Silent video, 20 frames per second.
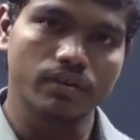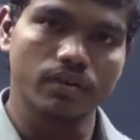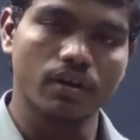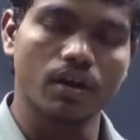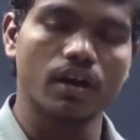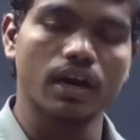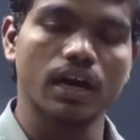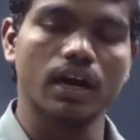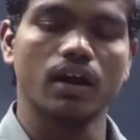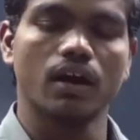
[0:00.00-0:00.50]

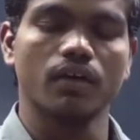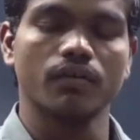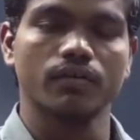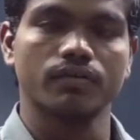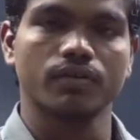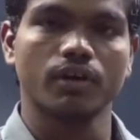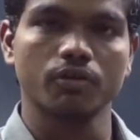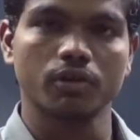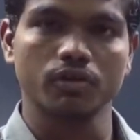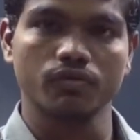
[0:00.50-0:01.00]

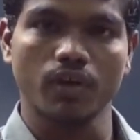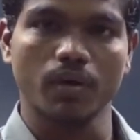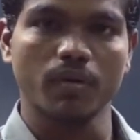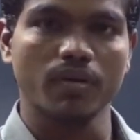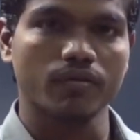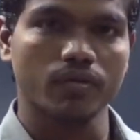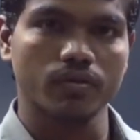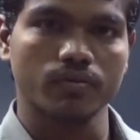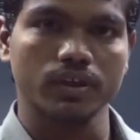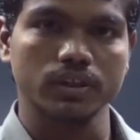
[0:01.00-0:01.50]
How to form a
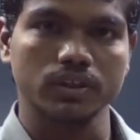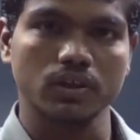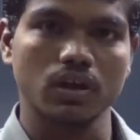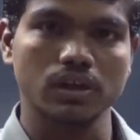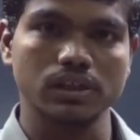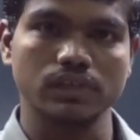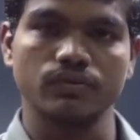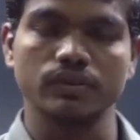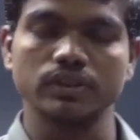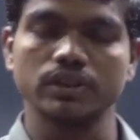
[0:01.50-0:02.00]
first order
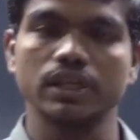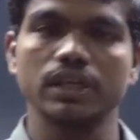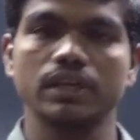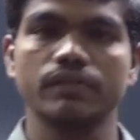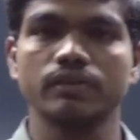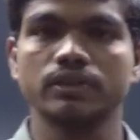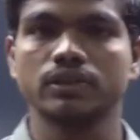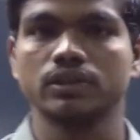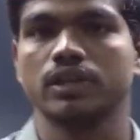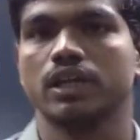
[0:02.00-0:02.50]
differential
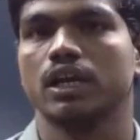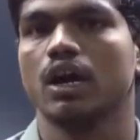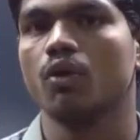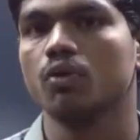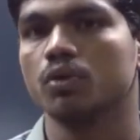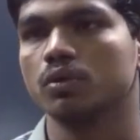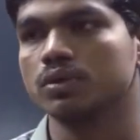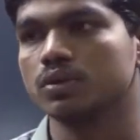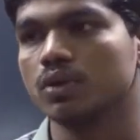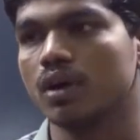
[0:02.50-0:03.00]
equation, then how
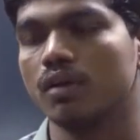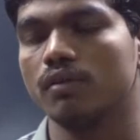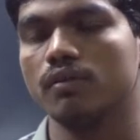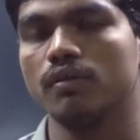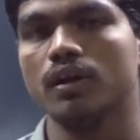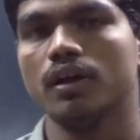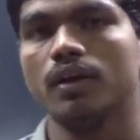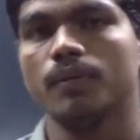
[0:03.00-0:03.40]
to solve